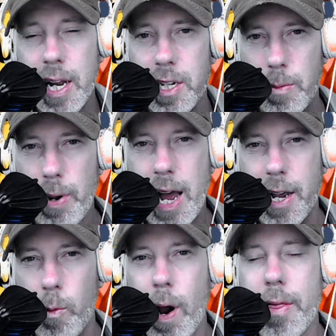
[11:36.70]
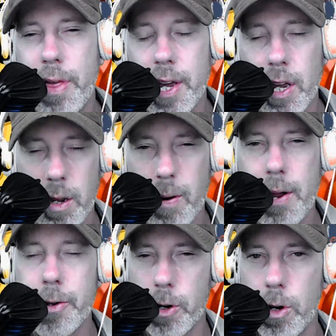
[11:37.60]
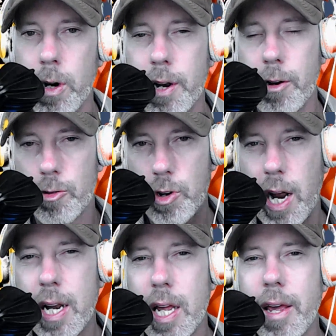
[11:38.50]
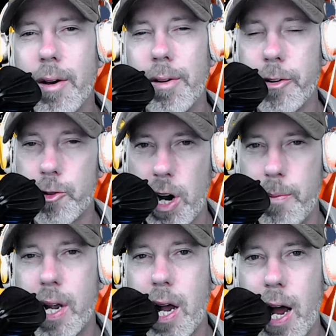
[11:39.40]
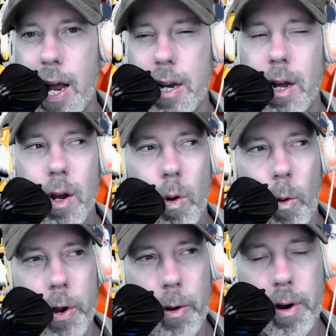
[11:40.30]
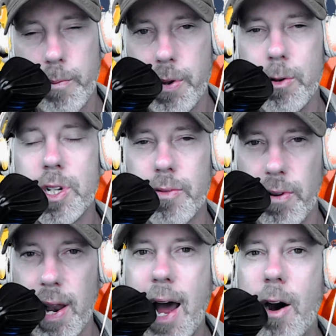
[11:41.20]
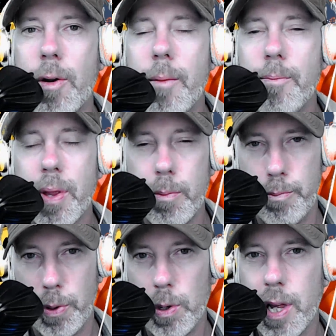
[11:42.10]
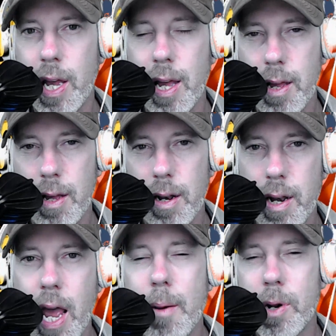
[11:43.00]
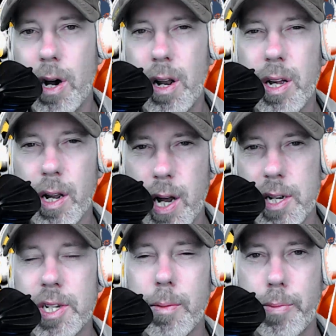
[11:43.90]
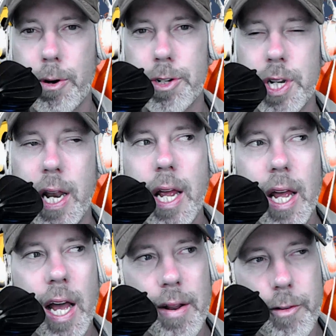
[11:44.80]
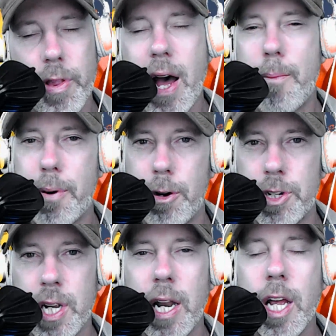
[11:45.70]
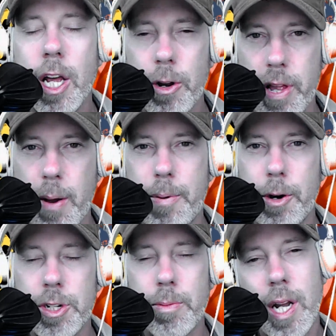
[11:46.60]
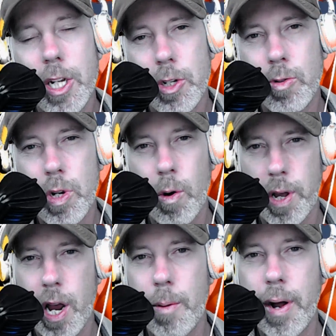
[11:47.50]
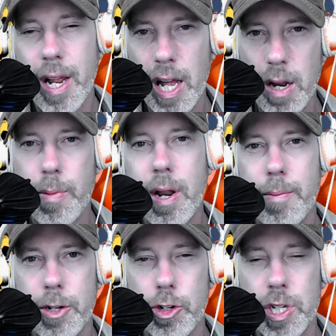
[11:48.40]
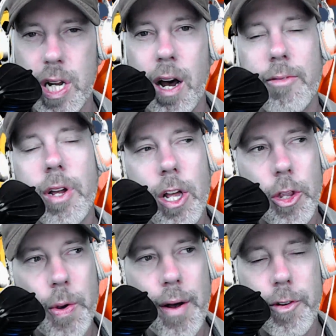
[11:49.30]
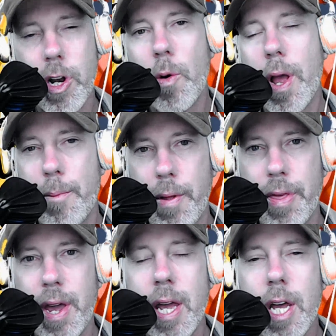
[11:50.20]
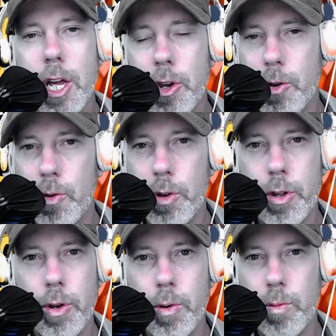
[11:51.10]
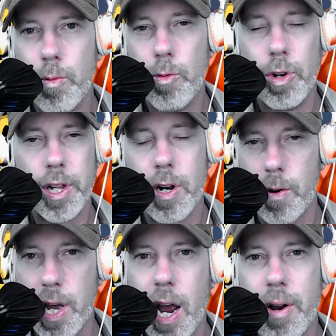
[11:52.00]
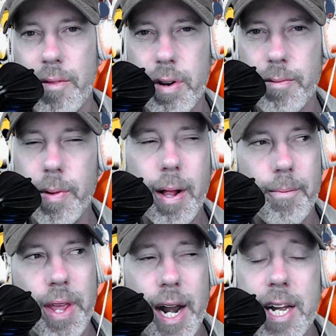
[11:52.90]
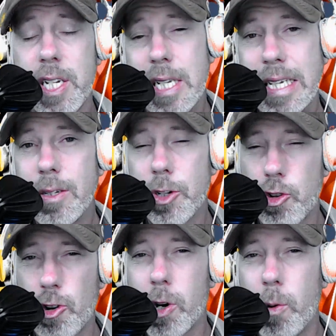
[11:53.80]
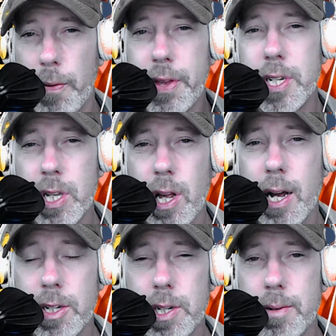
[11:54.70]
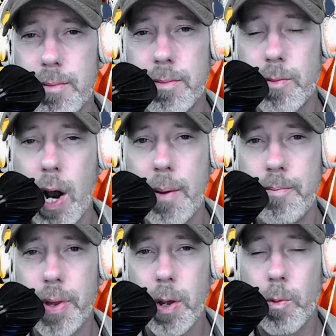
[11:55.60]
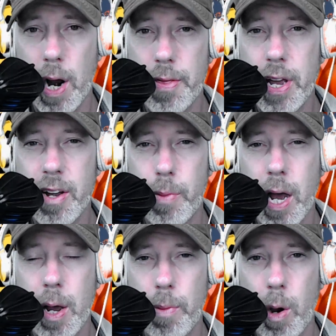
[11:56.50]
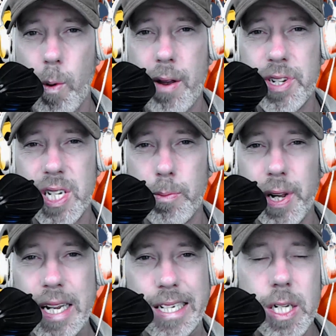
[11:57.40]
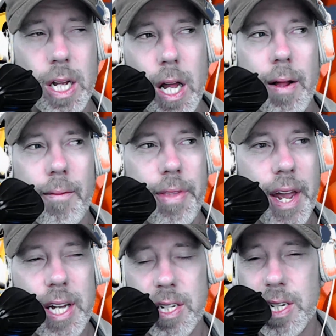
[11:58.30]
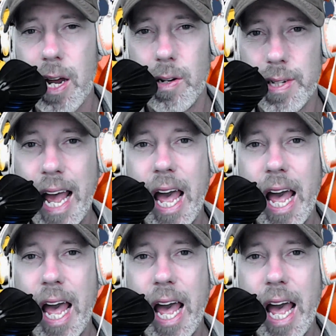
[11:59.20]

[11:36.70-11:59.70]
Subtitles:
get into black and white thinking. You're either good and you're trying to heal and you're trying to be kind, or you're an abusive, loud bully, name-calling, cussing person. And if you're that person because you don't care about anybody but yourself. You have no empathy. You really don't care. And I still struggle with these thoughts, right? When I think of my wife's siblings, they can say all